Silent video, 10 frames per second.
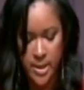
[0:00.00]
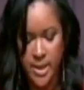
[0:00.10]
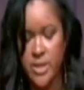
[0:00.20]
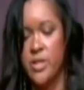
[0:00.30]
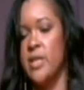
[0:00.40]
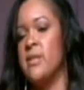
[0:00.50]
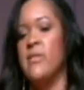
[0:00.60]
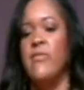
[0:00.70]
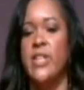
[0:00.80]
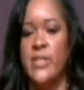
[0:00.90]
than just
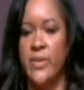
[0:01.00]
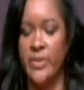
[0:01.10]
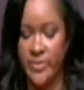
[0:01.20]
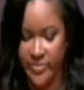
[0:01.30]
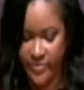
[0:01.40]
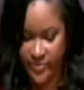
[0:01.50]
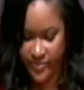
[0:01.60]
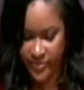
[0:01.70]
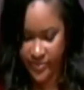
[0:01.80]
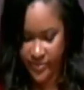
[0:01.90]
the physical.
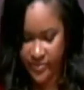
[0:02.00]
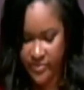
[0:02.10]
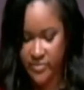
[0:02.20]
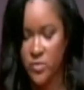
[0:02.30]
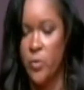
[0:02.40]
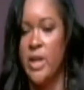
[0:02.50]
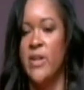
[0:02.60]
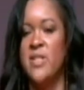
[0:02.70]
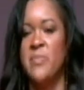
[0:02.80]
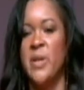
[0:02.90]
We
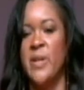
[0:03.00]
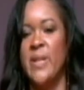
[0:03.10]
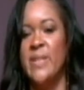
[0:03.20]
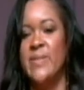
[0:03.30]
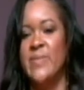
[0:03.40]
are spirit.